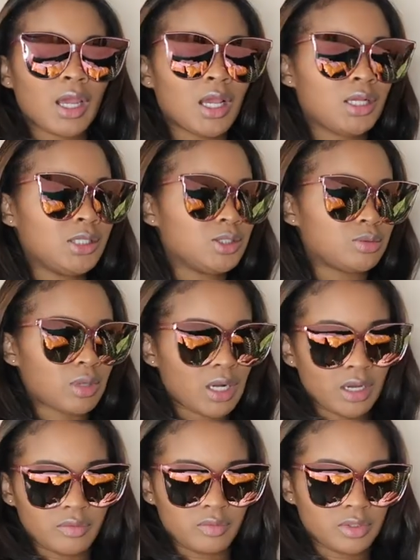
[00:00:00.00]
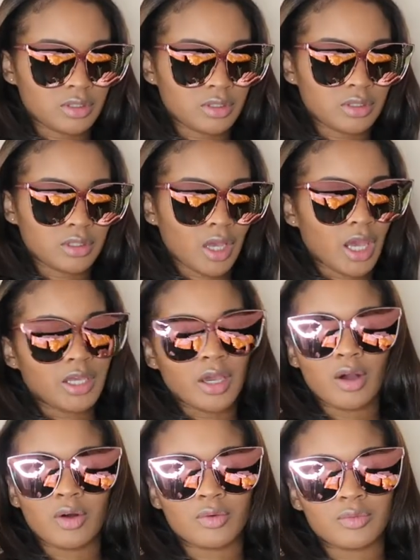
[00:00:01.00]
and he driving, and
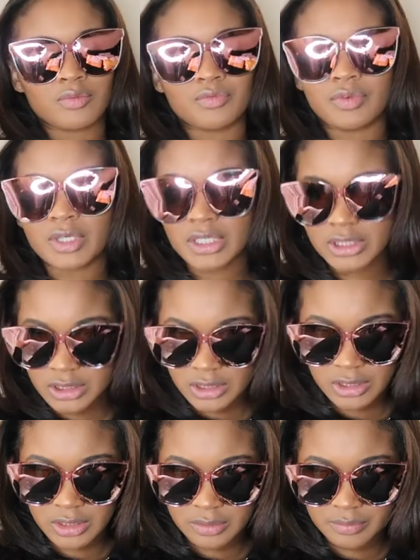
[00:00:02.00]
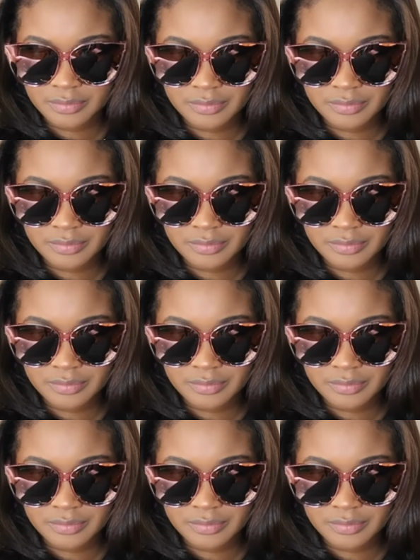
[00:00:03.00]
y'all fishing.